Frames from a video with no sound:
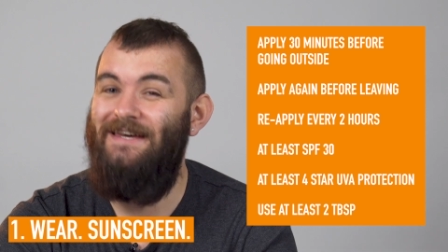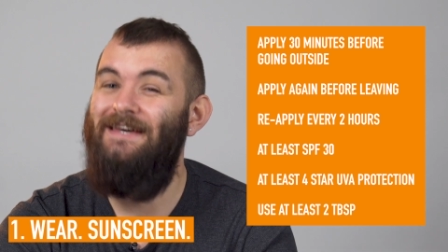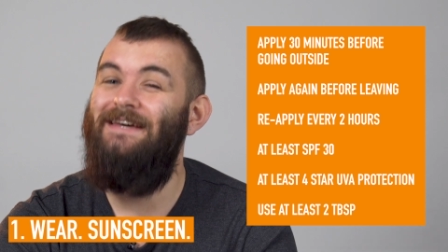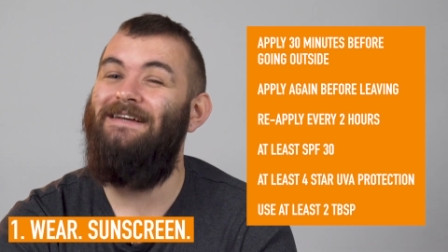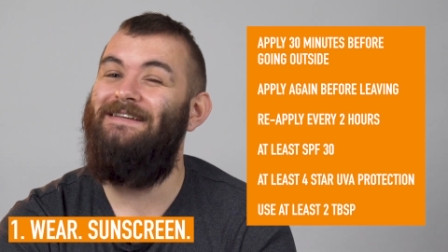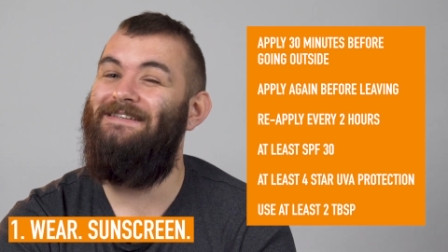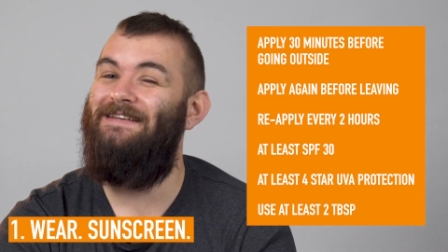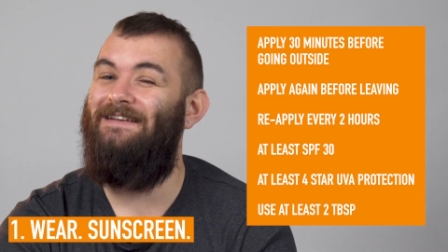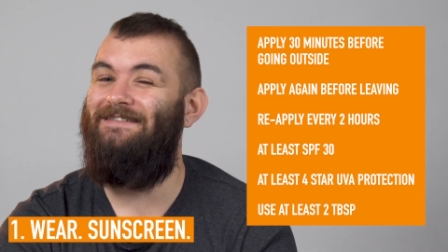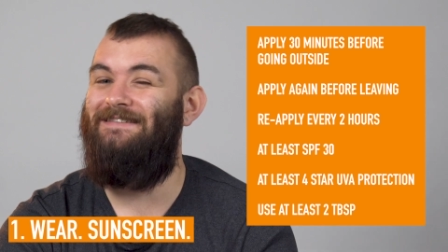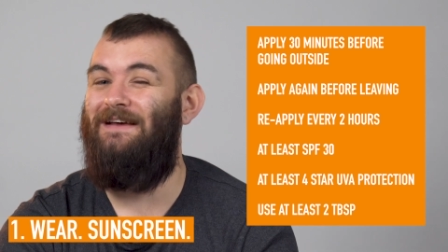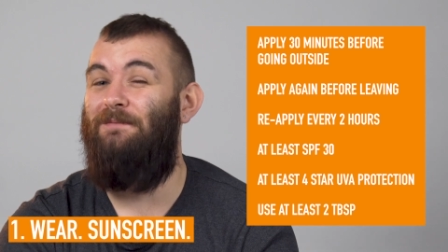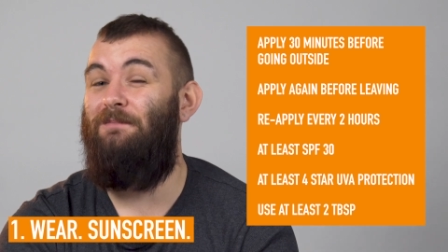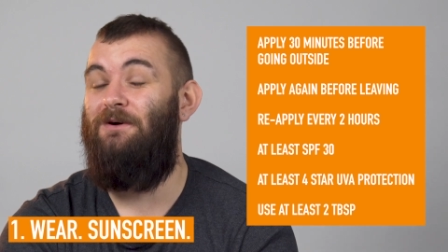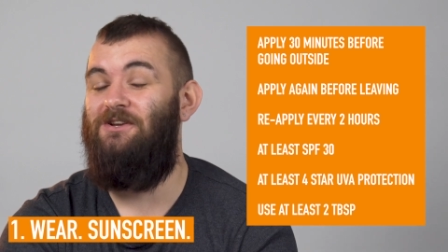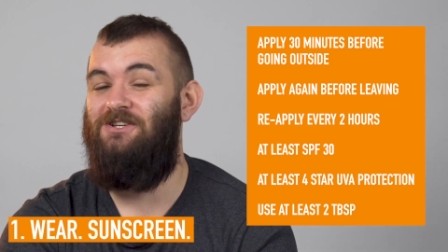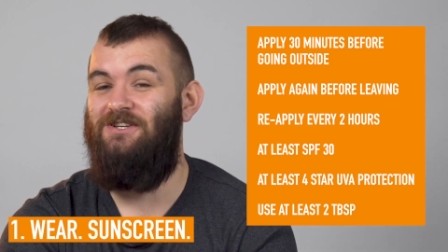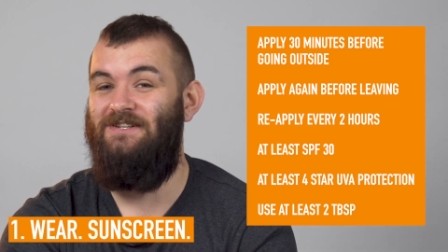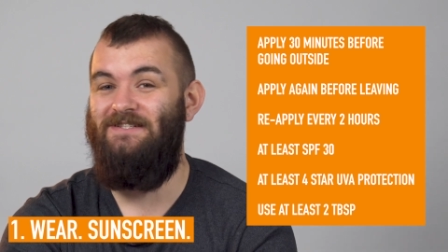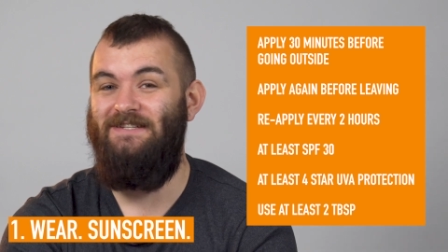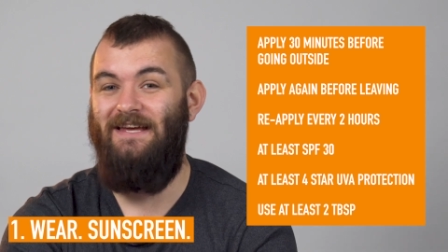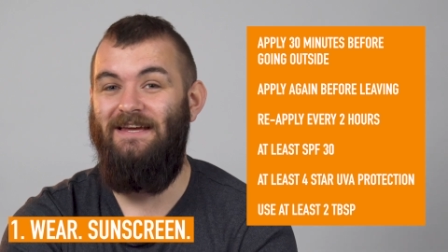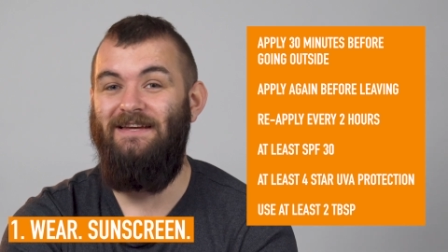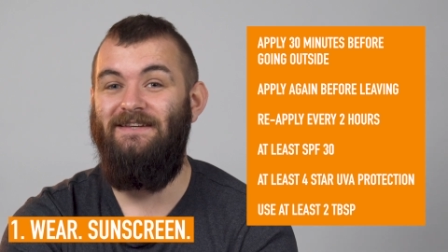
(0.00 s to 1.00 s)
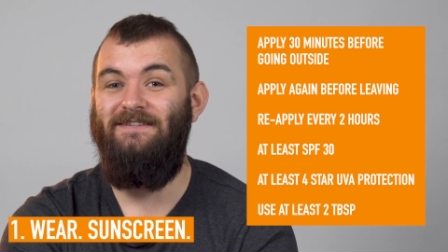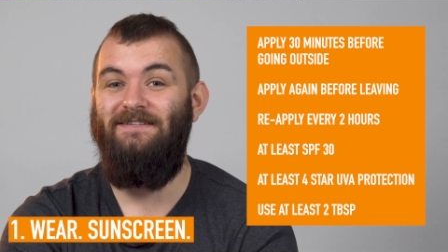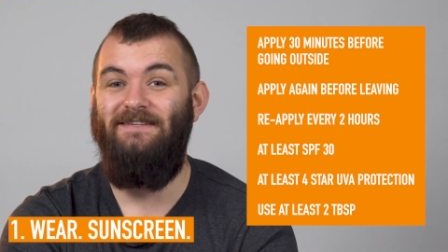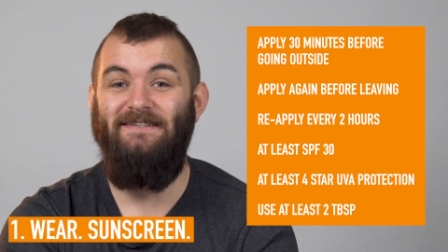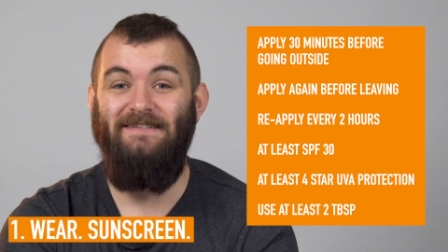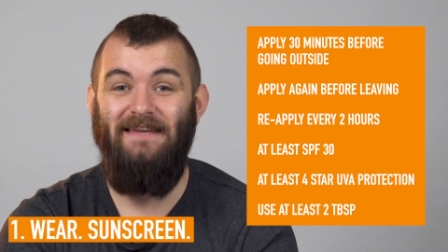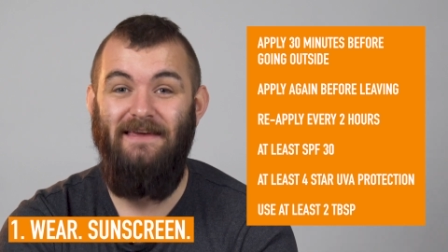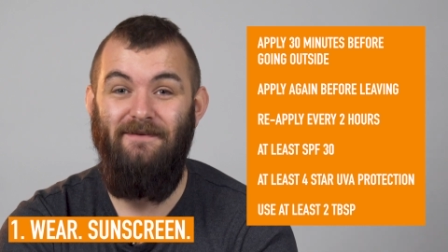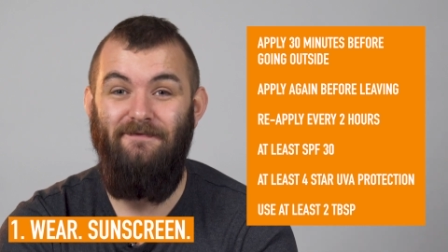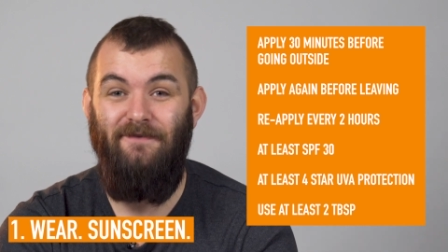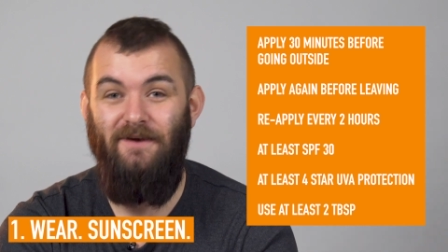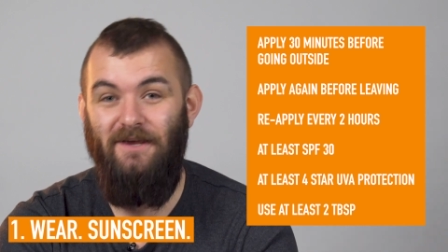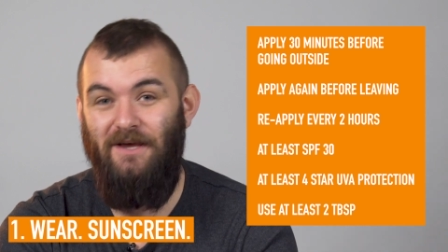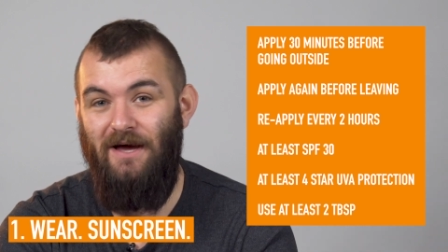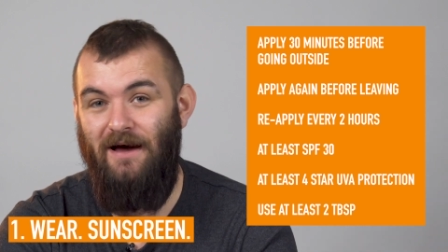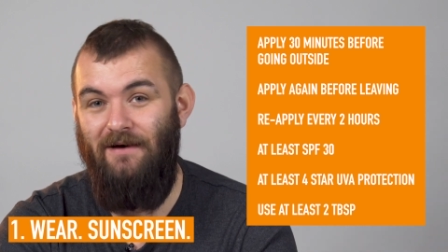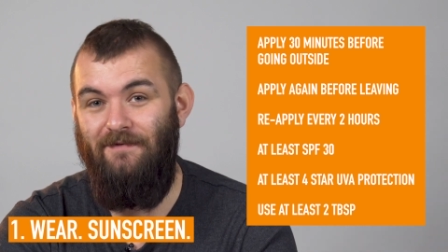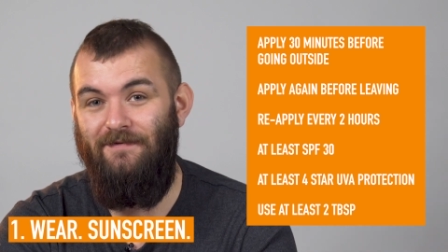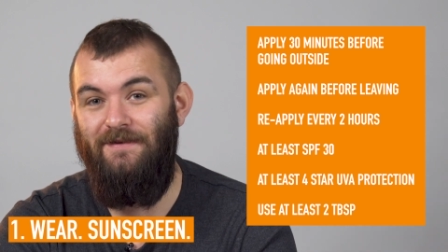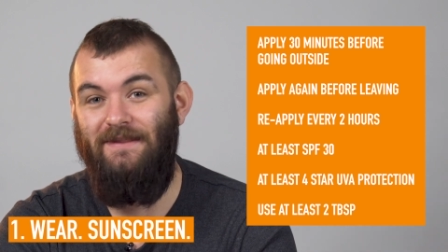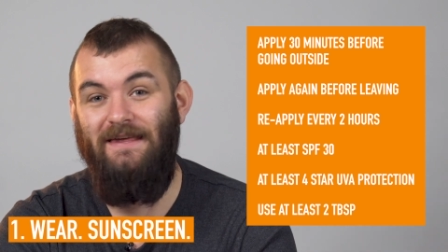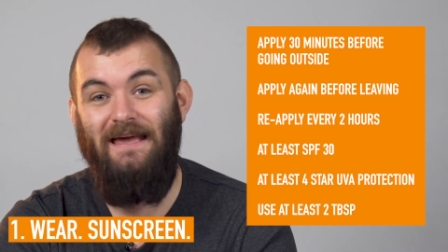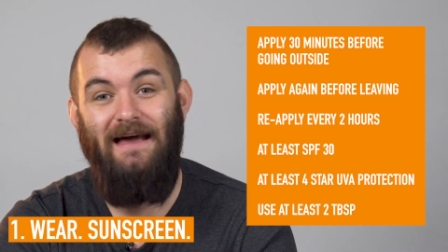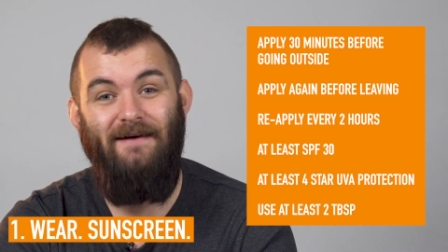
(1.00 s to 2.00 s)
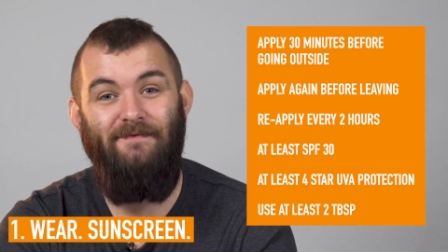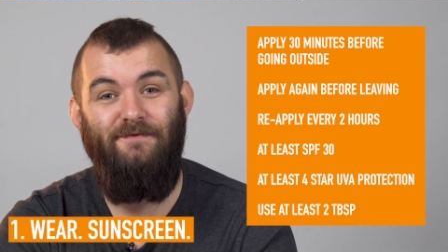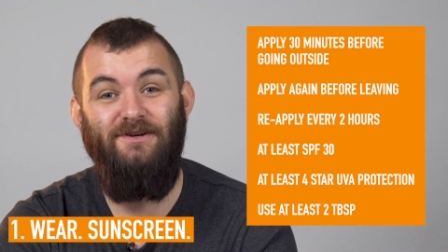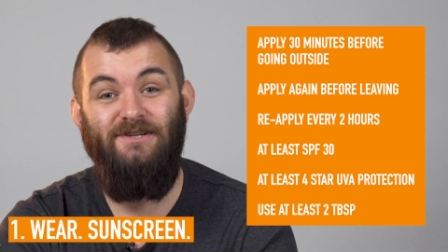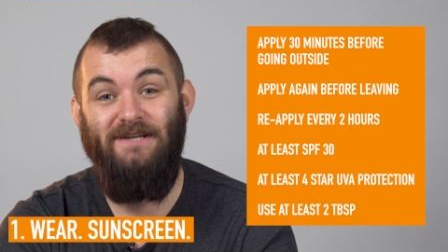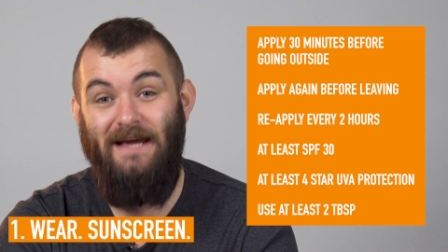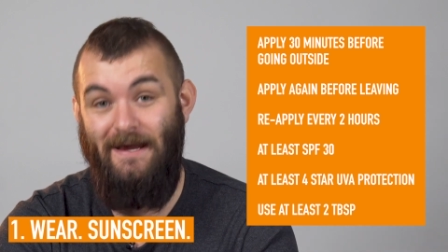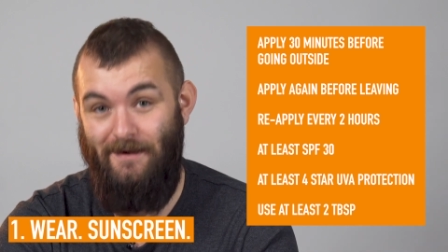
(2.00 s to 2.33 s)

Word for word: because that's how much it takes to safely cover the average